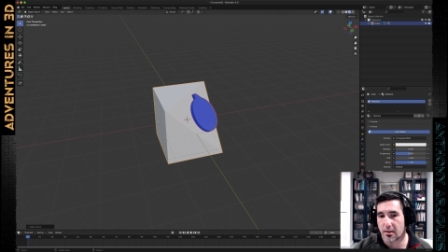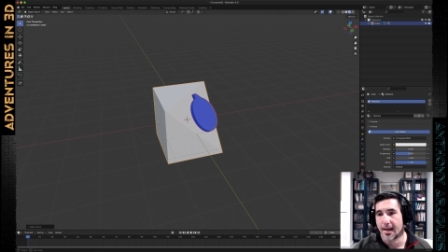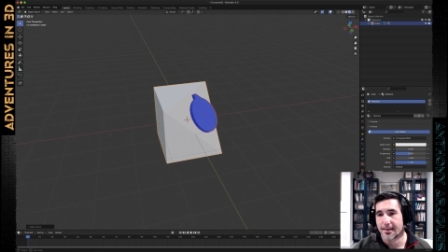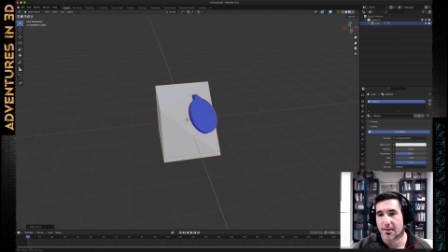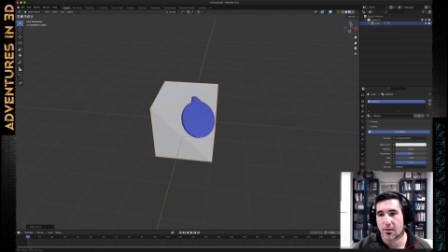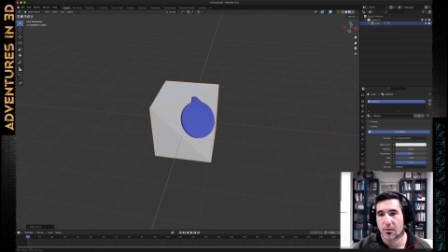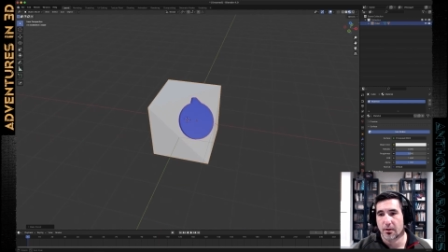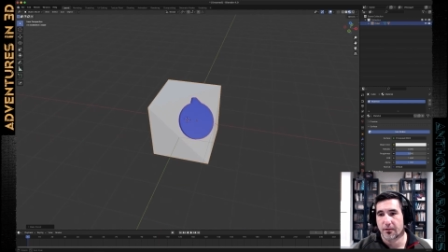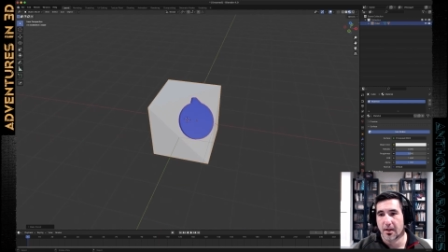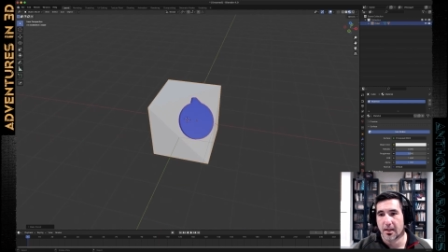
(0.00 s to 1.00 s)
That's going to
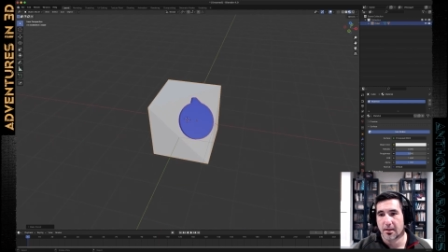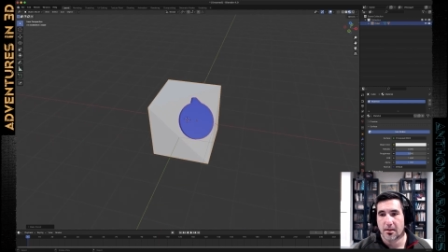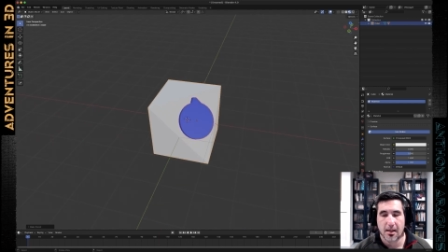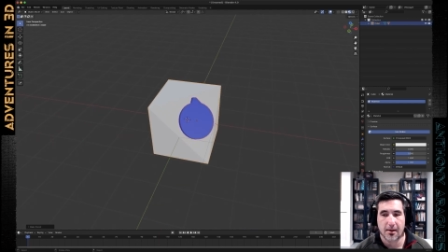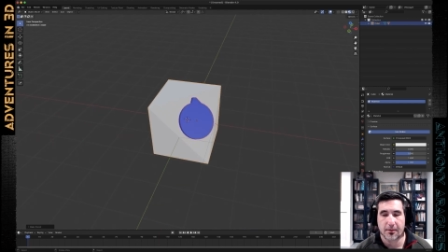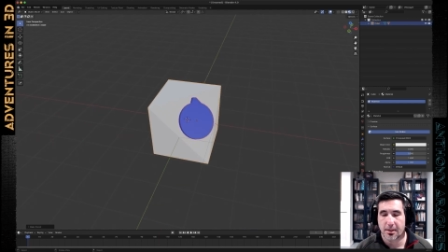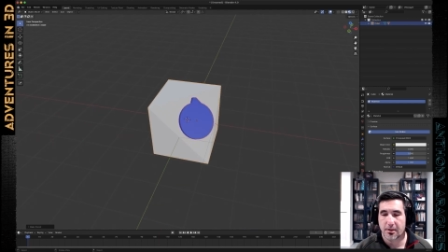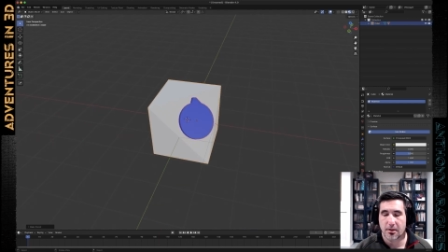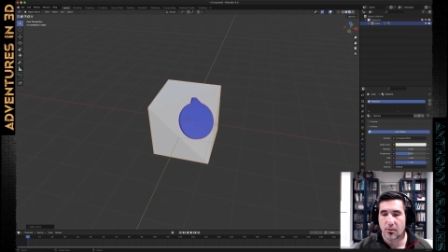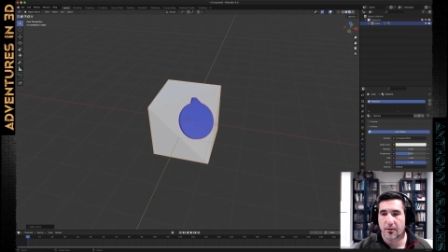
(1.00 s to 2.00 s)
work fine.
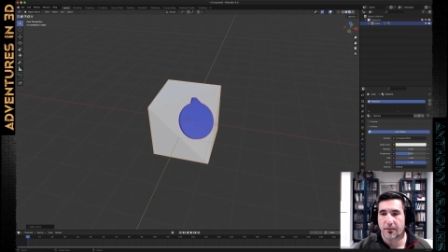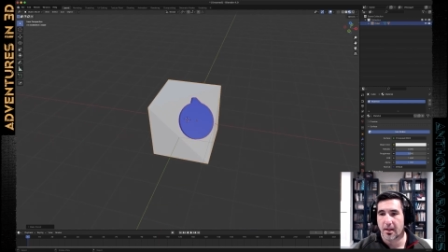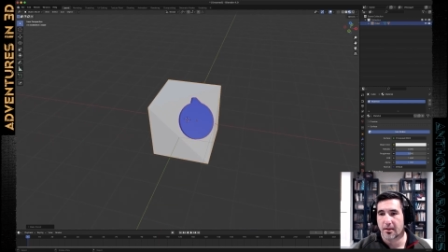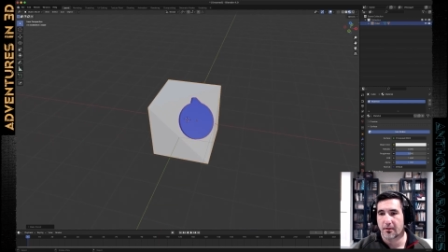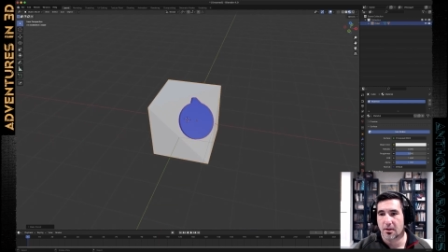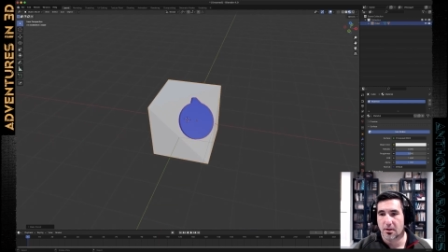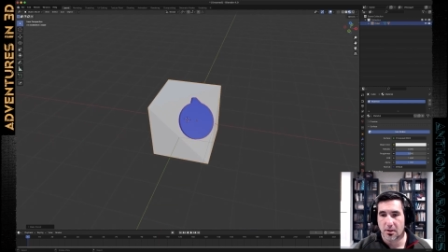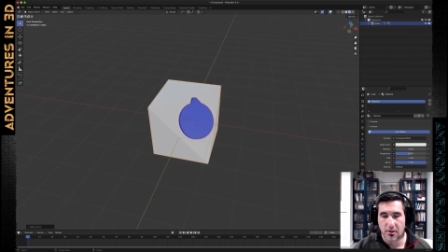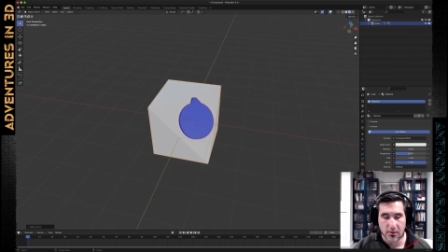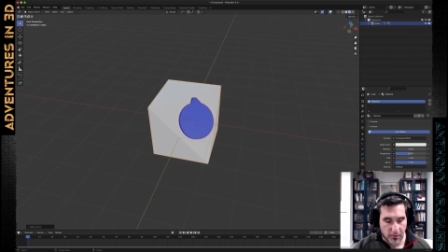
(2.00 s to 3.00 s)
Everything's going to work fine if you can
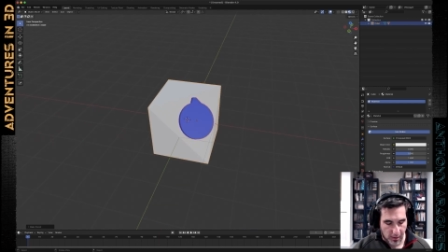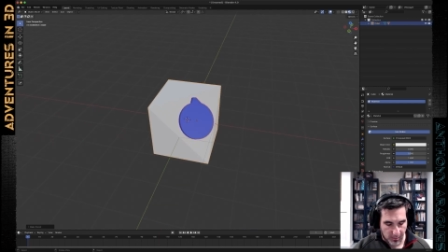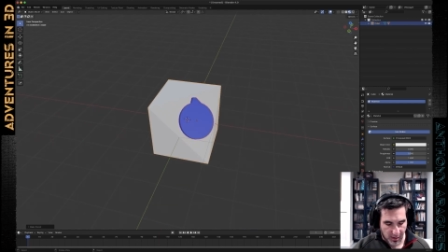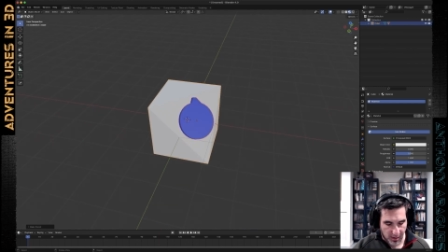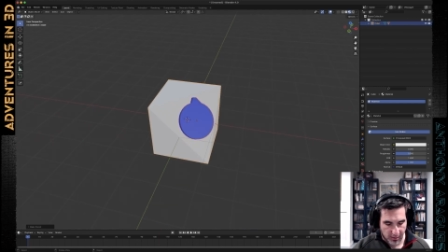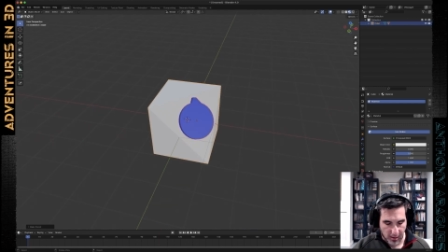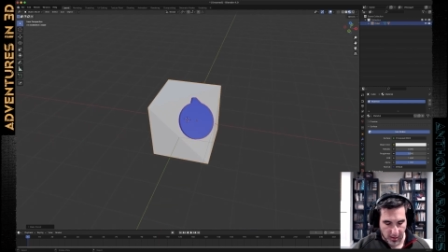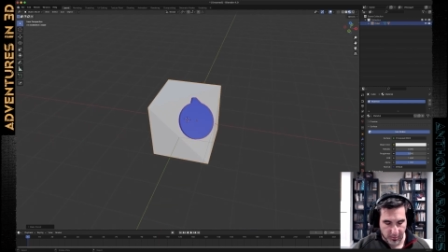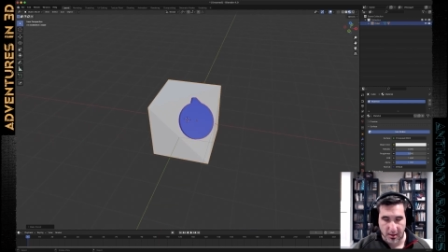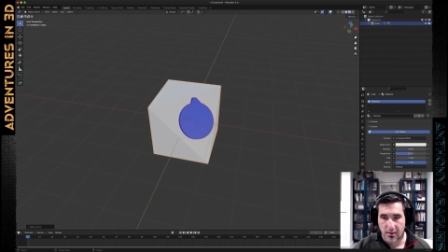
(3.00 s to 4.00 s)
just do set parent to
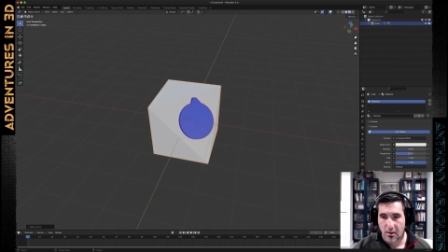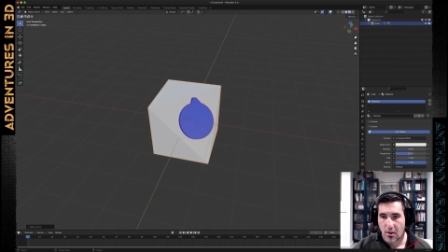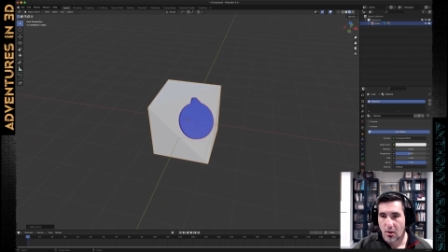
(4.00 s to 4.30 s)
object.